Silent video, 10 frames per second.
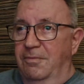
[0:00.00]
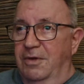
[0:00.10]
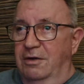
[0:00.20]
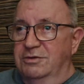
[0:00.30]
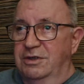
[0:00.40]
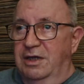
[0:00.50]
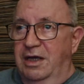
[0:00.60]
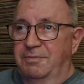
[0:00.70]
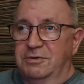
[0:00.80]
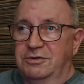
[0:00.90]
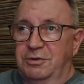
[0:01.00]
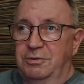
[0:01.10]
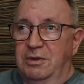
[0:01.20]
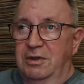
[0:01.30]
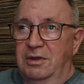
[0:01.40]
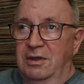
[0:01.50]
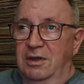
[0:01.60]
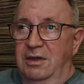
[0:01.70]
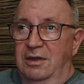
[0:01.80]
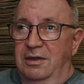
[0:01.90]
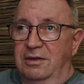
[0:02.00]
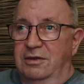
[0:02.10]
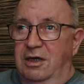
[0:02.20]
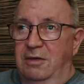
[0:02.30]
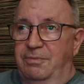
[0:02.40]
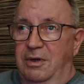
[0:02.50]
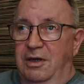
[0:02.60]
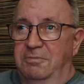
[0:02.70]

because it happens to keep